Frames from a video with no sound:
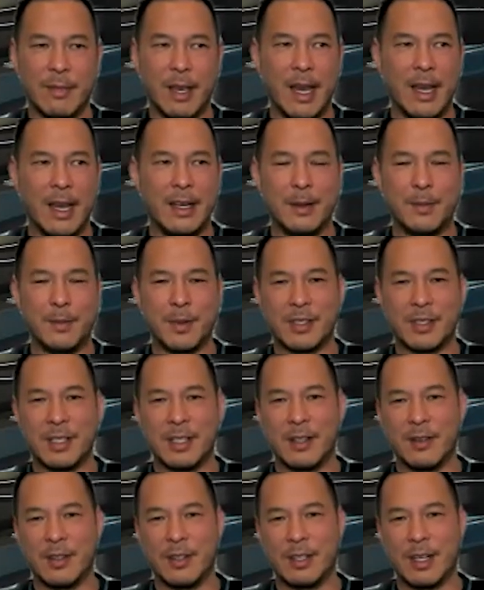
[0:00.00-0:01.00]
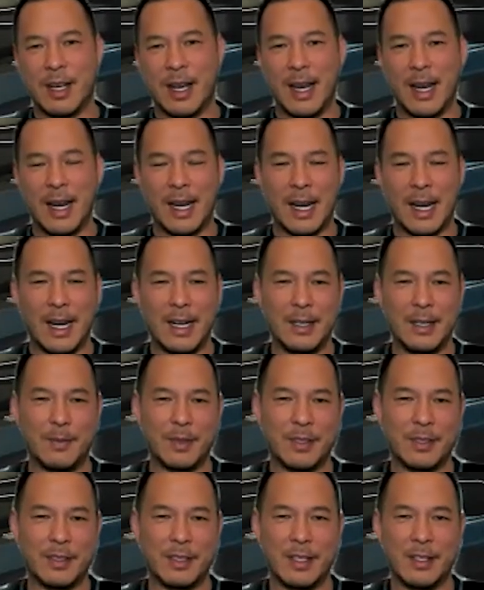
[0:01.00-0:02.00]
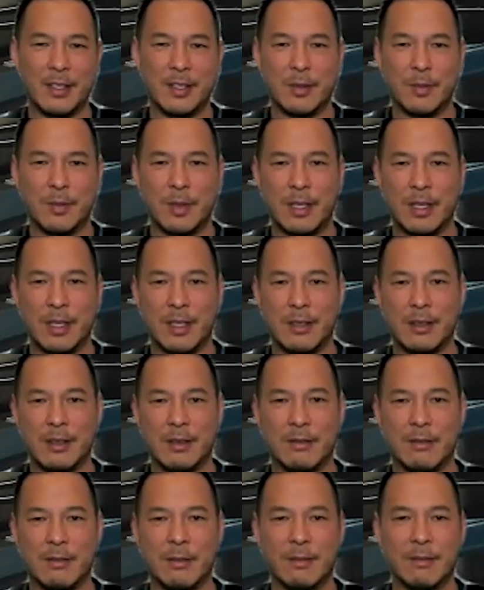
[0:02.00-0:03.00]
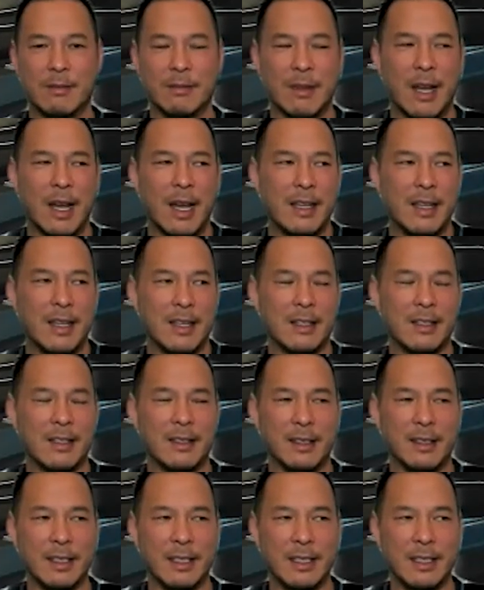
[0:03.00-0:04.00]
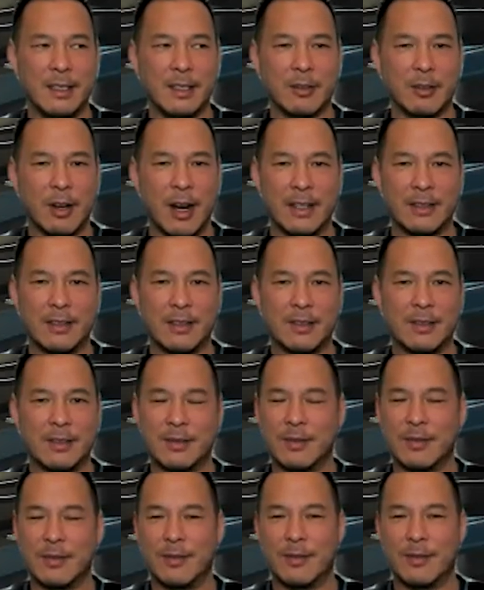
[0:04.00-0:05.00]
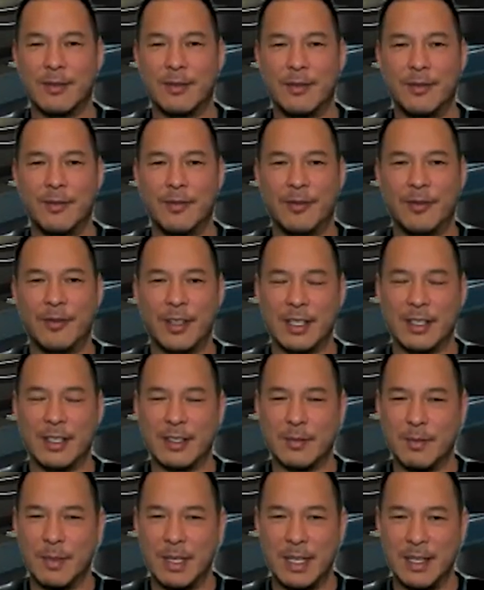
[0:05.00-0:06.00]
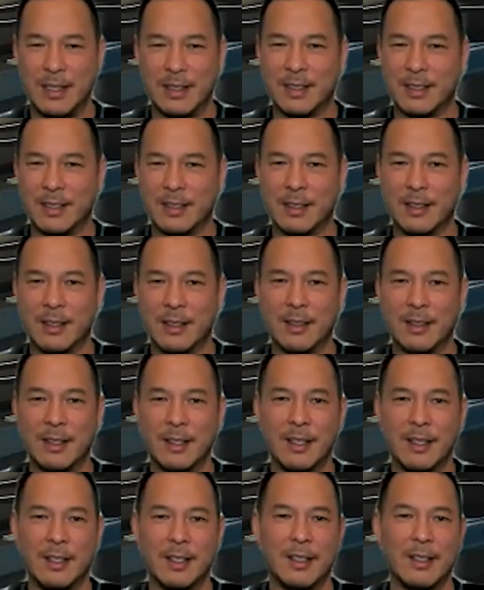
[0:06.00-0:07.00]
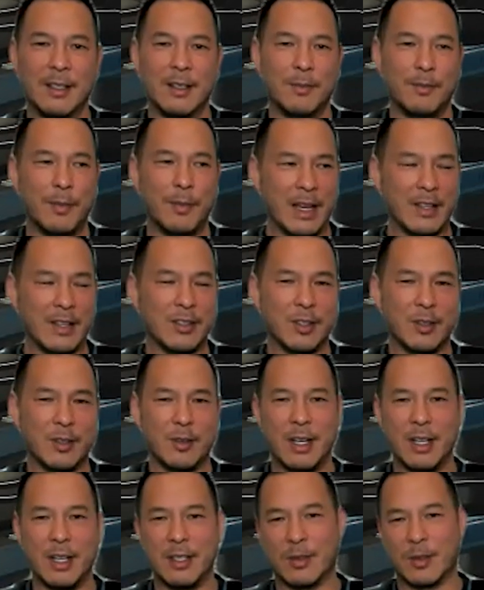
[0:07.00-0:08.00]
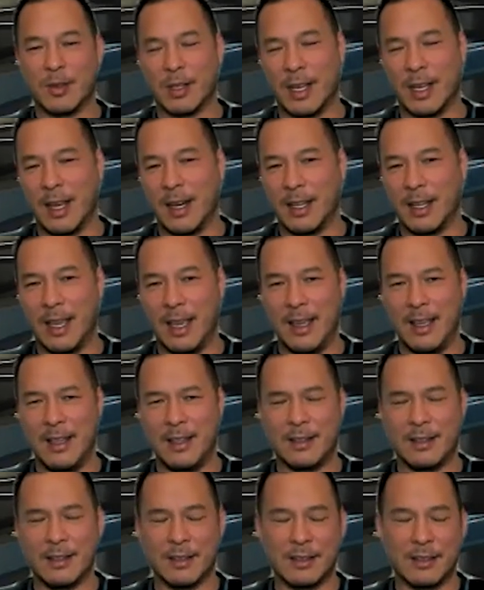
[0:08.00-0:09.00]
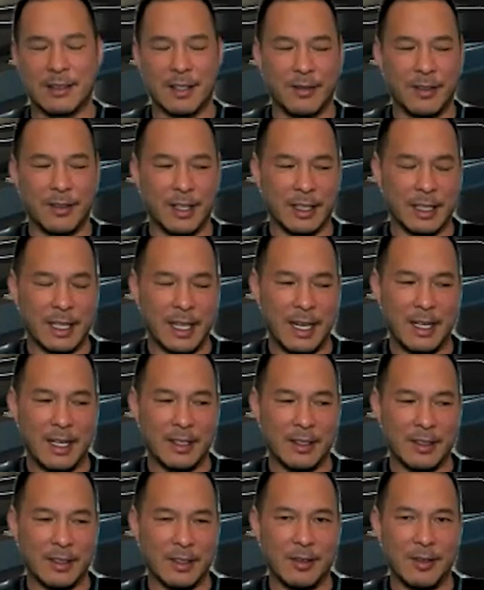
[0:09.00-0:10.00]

80% of your diet, 90% should be, I eat clean grass finished meats and pasture raised organic eggs and stuff like that.